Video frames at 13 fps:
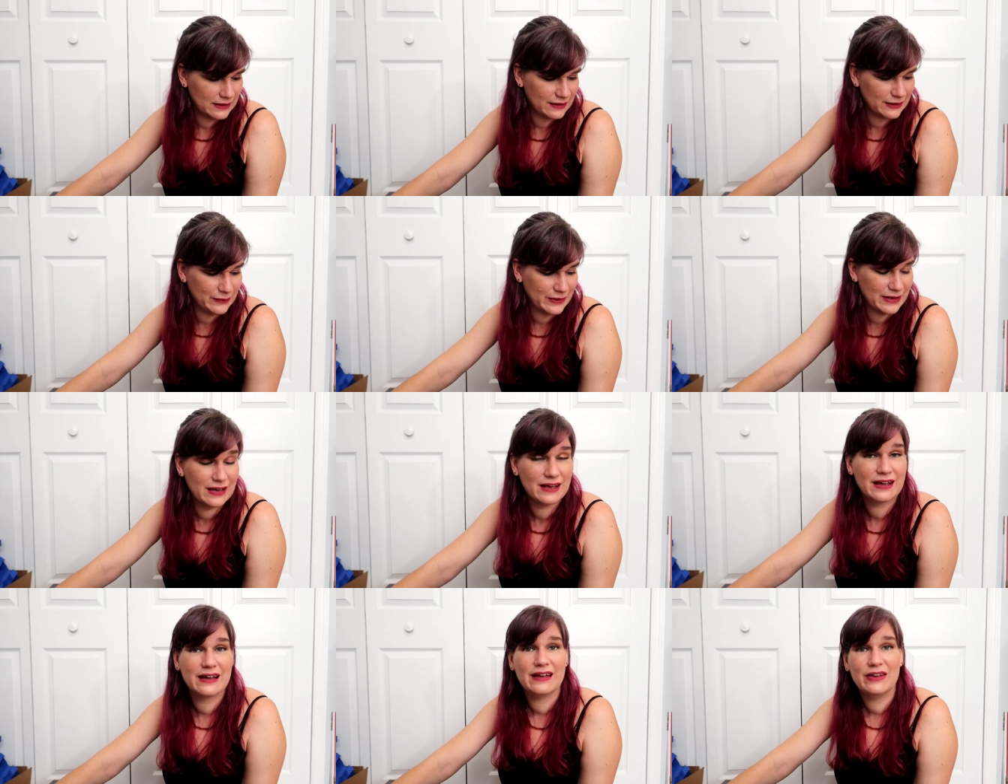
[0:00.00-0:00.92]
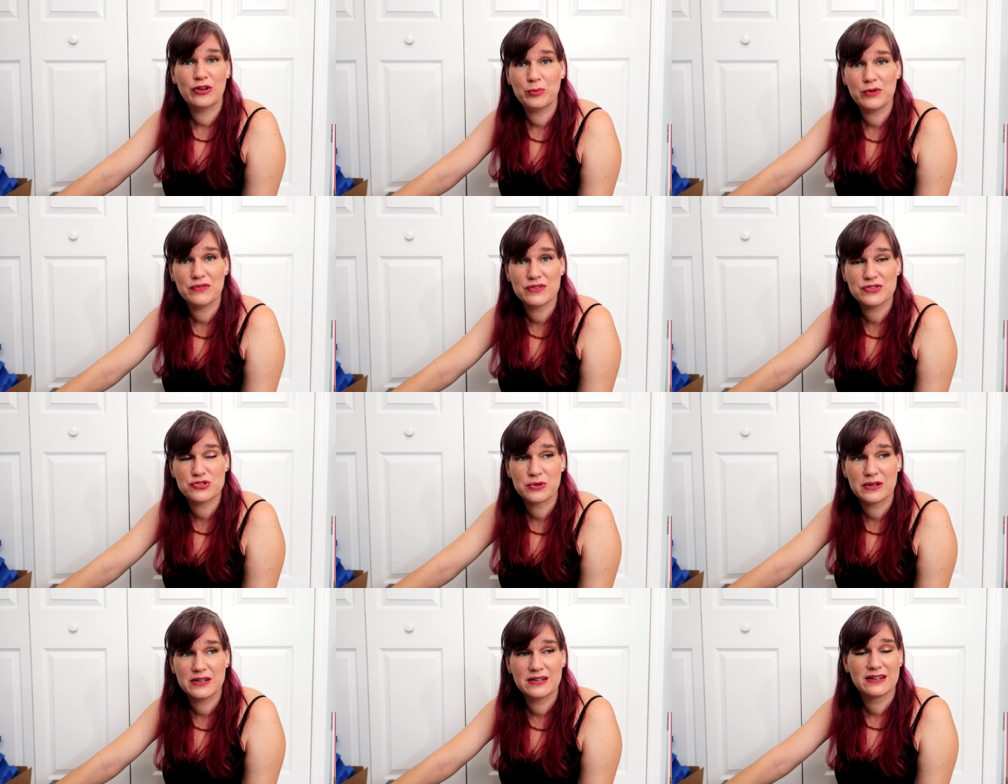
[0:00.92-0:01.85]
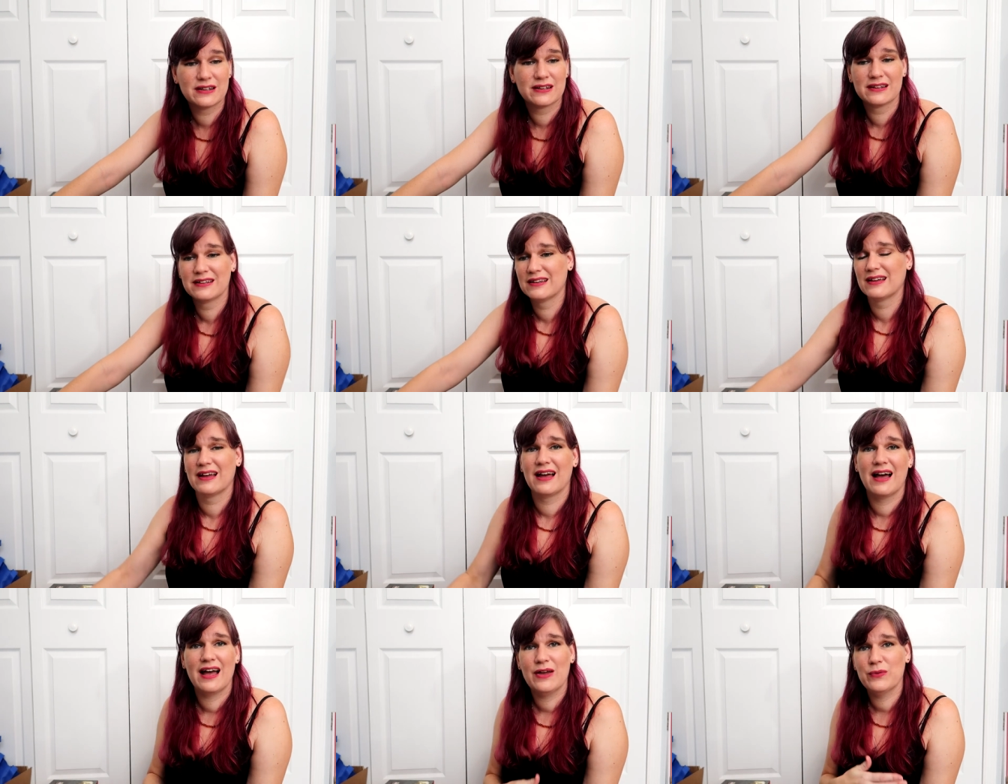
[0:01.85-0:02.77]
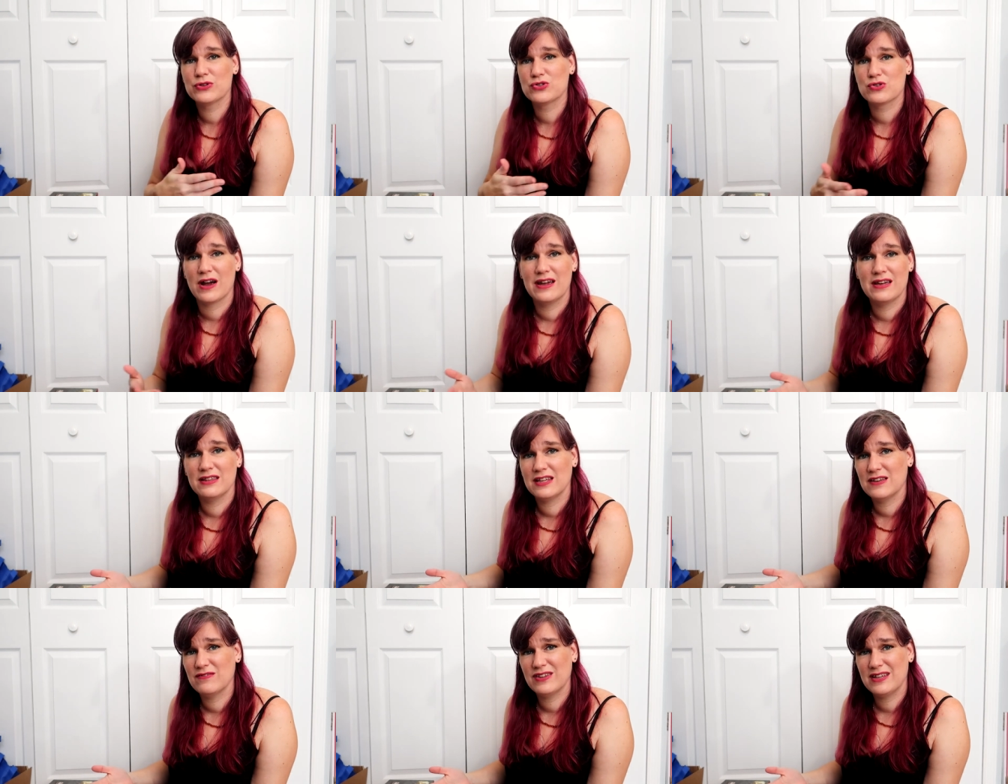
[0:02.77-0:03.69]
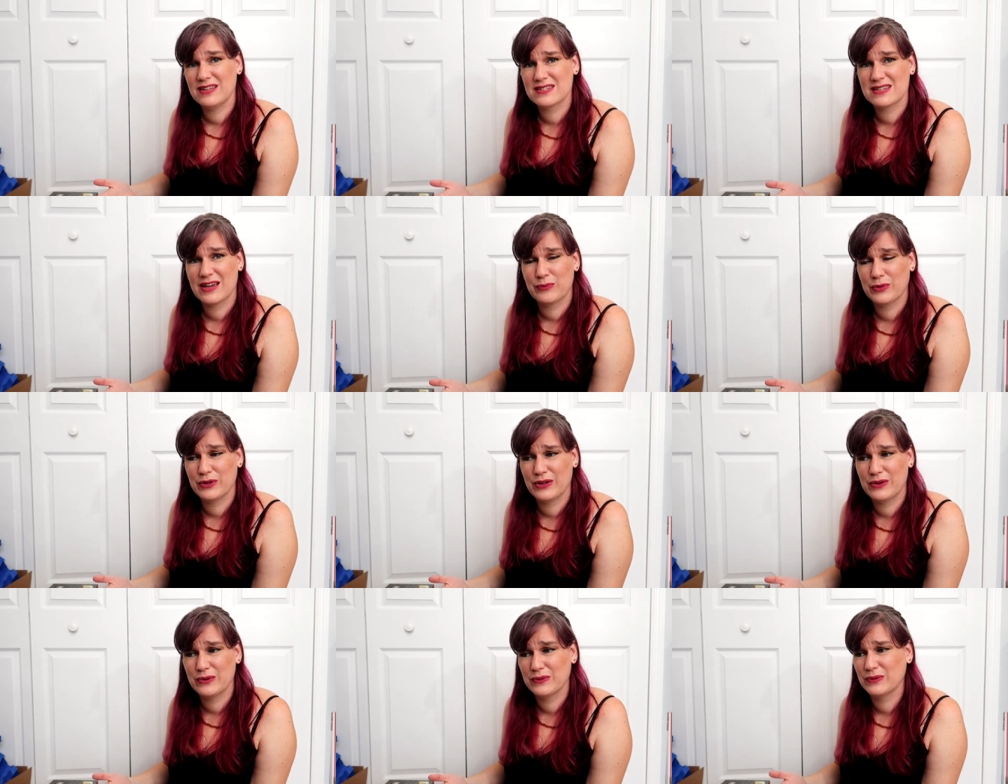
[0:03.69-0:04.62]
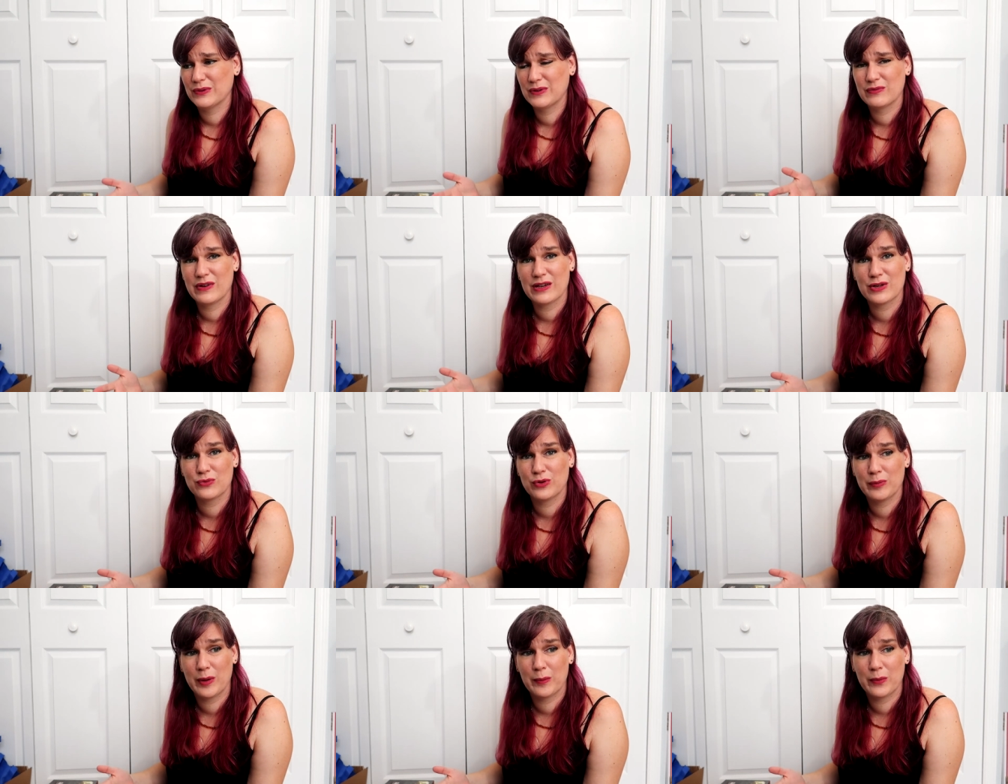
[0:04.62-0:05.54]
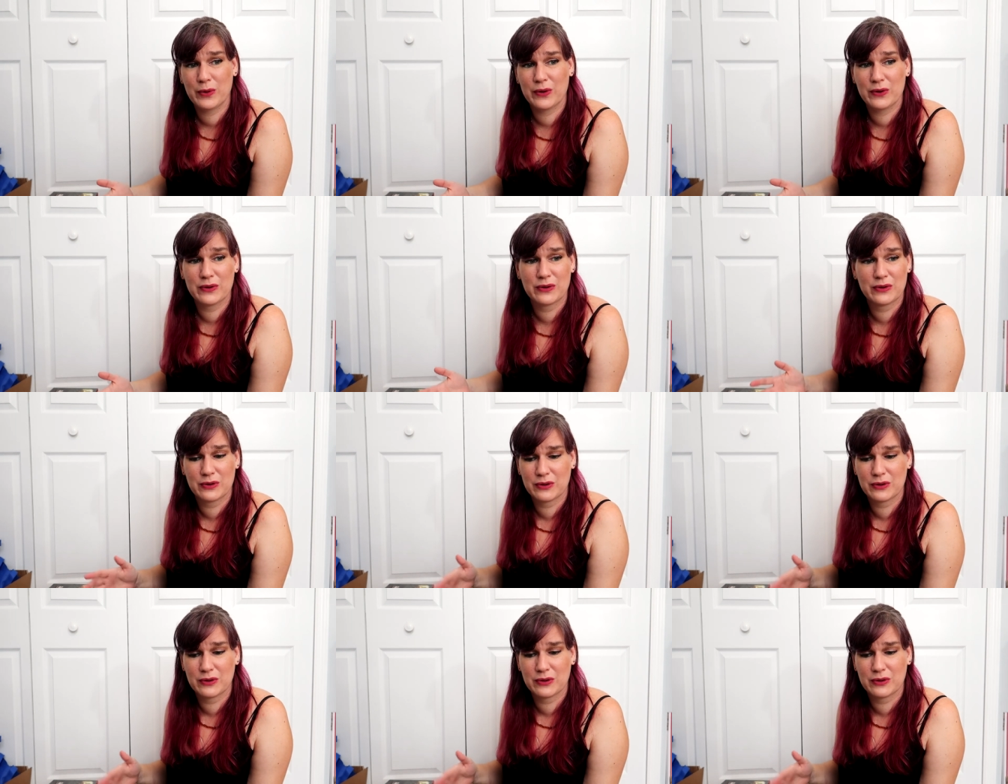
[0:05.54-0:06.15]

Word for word: Yeah. Anyway, I hope you've enjoyed. I will try and leave links down below if I can remember